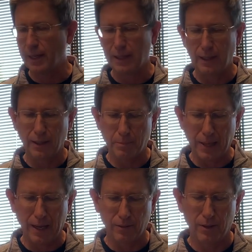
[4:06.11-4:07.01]
thinking
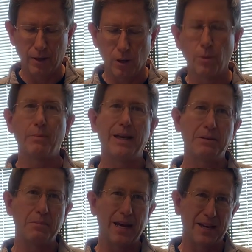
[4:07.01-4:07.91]
about
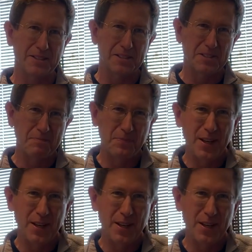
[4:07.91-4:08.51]
homemade masks.